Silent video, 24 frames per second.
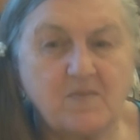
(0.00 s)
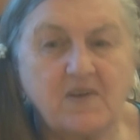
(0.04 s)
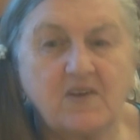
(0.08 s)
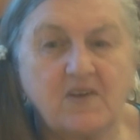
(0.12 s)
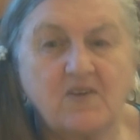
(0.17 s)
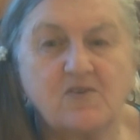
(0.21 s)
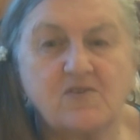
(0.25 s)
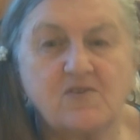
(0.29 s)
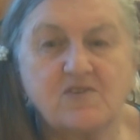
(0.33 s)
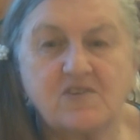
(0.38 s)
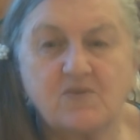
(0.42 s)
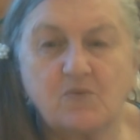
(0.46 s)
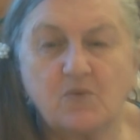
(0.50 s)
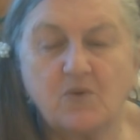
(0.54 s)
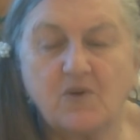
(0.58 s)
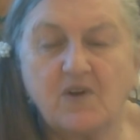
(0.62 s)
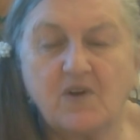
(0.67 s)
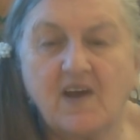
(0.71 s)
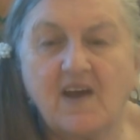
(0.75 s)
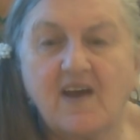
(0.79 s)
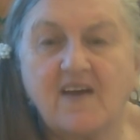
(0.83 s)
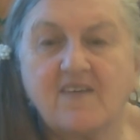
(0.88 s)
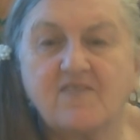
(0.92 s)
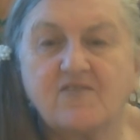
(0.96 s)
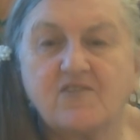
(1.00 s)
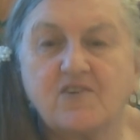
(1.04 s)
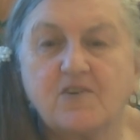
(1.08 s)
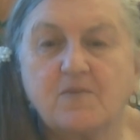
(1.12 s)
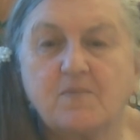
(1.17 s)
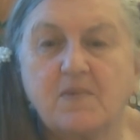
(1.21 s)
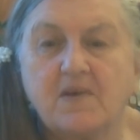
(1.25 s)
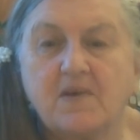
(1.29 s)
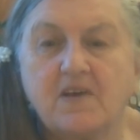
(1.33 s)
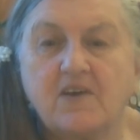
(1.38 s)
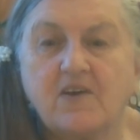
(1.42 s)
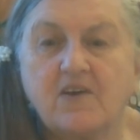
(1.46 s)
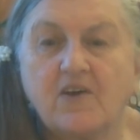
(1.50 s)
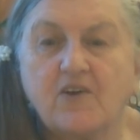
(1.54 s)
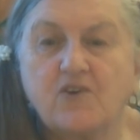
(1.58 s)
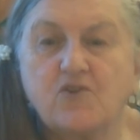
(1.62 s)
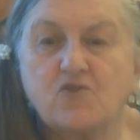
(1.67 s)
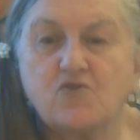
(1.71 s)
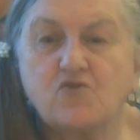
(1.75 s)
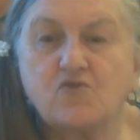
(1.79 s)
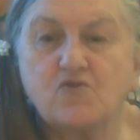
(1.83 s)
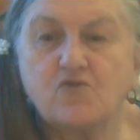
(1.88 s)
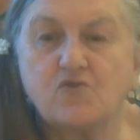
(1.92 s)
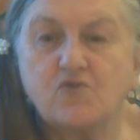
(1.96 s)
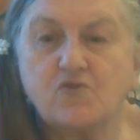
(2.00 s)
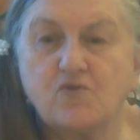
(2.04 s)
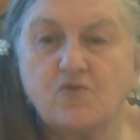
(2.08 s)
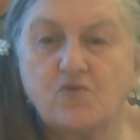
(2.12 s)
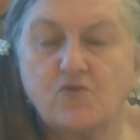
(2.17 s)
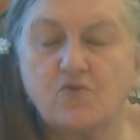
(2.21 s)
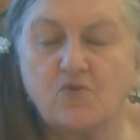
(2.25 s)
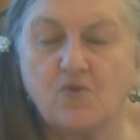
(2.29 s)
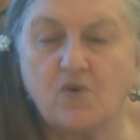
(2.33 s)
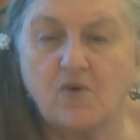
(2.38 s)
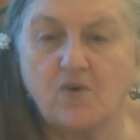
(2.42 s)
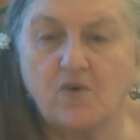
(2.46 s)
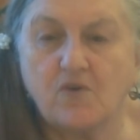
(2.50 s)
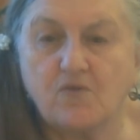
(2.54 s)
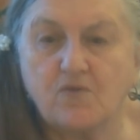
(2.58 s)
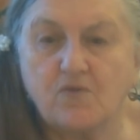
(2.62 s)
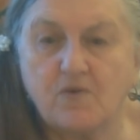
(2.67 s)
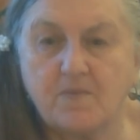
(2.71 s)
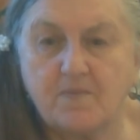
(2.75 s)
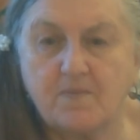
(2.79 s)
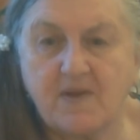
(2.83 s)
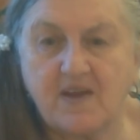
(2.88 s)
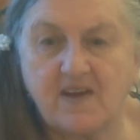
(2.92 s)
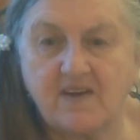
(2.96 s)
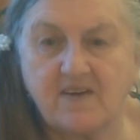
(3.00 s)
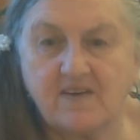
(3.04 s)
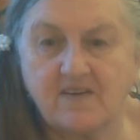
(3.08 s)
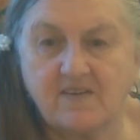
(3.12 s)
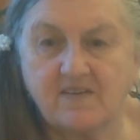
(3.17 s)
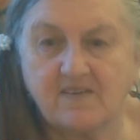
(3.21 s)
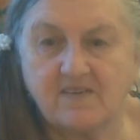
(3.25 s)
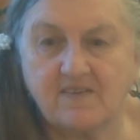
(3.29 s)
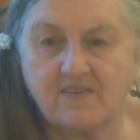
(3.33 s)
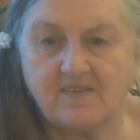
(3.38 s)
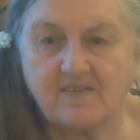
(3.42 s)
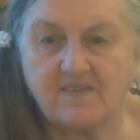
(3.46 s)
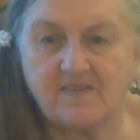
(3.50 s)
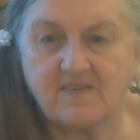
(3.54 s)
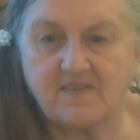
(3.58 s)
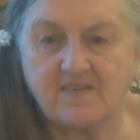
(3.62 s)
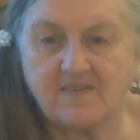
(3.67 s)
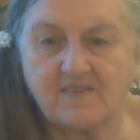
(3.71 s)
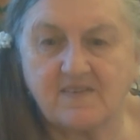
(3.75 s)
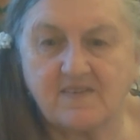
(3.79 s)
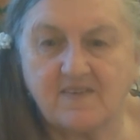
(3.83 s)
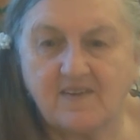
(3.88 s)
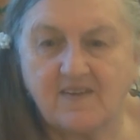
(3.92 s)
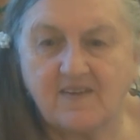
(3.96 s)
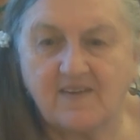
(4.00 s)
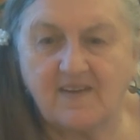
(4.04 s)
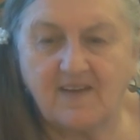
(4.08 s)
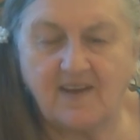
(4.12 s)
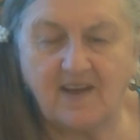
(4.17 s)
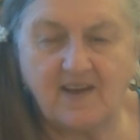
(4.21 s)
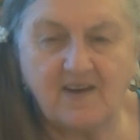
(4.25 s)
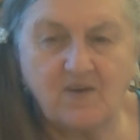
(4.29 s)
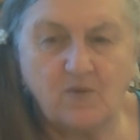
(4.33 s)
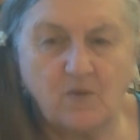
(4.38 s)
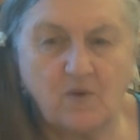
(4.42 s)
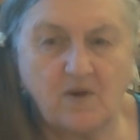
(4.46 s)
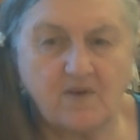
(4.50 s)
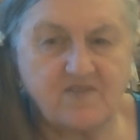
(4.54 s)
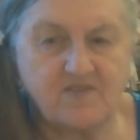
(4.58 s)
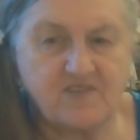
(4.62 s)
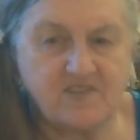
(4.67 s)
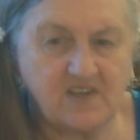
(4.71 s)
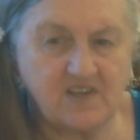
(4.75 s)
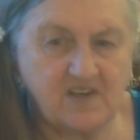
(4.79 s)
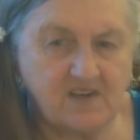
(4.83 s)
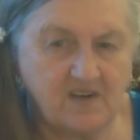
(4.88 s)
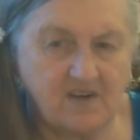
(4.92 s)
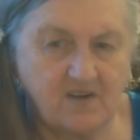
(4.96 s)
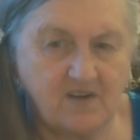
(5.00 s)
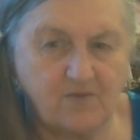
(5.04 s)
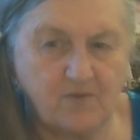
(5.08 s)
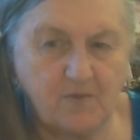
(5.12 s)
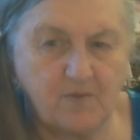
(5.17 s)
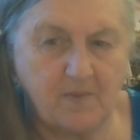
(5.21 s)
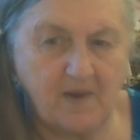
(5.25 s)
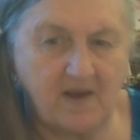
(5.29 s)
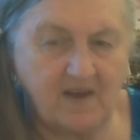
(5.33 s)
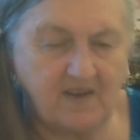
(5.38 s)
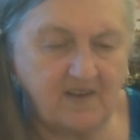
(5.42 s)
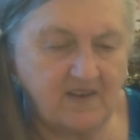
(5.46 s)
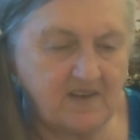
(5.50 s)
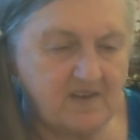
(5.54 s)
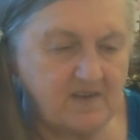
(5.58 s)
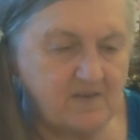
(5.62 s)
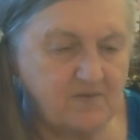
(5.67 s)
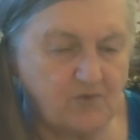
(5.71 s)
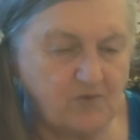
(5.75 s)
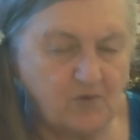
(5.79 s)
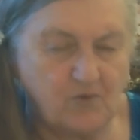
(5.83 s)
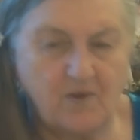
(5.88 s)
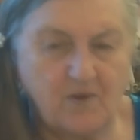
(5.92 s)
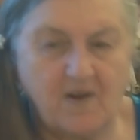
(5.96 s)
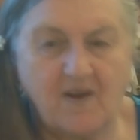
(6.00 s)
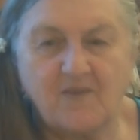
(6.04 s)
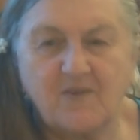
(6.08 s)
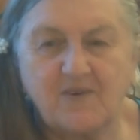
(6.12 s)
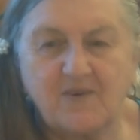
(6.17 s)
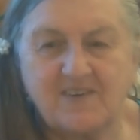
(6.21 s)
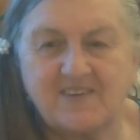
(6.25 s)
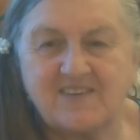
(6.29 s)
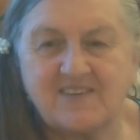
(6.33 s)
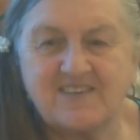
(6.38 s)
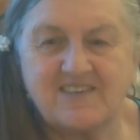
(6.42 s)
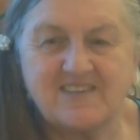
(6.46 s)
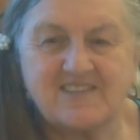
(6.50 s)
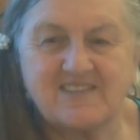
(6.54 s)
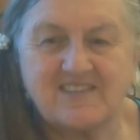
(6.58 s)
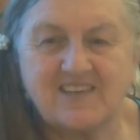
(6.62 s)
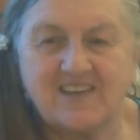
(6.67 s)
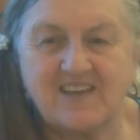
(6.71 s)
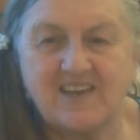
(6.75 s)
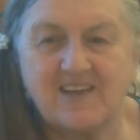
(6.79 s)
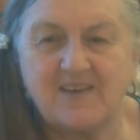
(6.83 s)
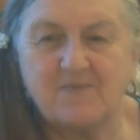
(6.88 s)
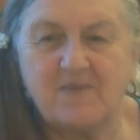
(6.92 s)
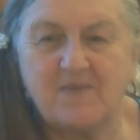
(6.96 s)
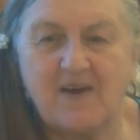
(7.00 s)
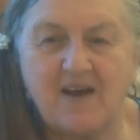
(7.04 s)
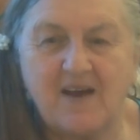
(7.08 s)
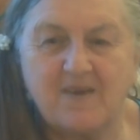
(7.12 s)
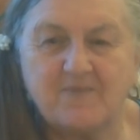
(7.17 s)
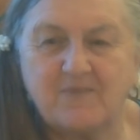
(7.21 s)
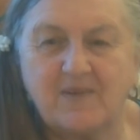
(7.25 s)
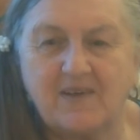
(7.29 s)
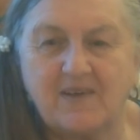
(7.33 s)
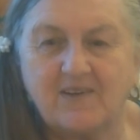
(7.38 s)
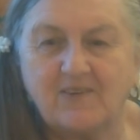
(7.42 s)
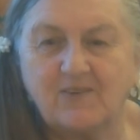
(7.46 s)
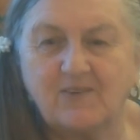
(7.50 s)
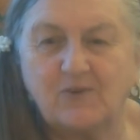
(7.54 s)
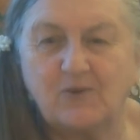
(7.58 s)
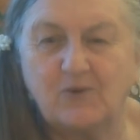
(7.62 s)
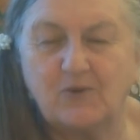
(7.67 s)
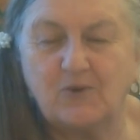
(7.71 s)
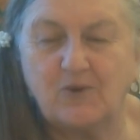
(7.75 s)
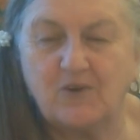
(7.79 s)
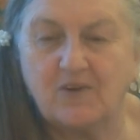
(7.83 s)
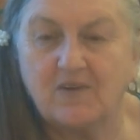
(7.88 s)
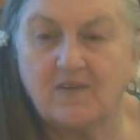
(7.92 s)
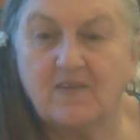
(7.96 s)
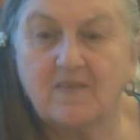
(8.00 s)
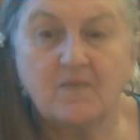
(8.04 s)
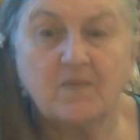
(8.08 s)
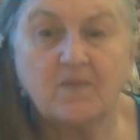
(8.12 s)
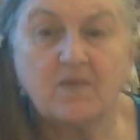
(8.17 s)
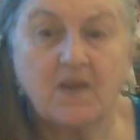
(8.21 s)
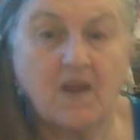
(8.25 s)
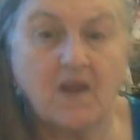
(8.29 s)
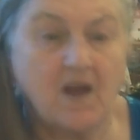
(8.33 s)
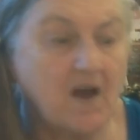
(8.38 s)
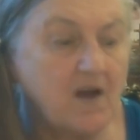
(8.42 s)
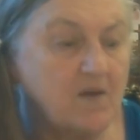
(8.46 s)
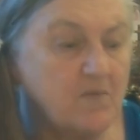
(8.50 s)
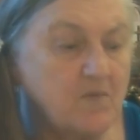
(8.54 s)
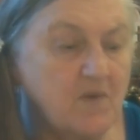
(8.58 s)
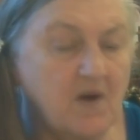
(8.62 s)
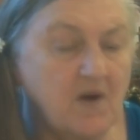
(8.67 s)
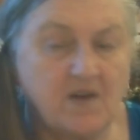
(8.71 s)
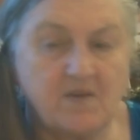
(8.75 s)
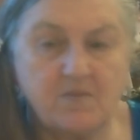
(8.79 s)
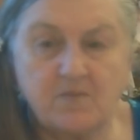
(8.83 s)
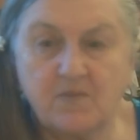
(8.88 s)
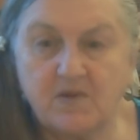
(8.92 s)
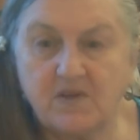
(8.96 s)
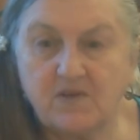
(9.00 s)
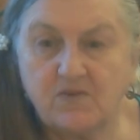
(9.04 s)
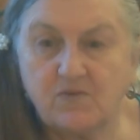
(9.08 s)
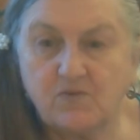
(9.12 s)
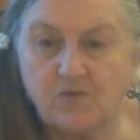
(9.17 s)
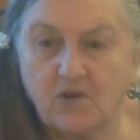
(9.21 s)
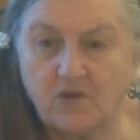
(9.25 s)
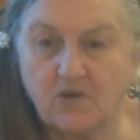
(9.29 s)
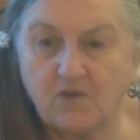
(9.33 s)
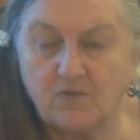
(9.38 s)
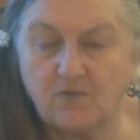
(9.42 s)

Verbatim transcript: because it would have to be a true repentance. Anyway, I've said enough about evil. I want to just keep happy and good. I might be re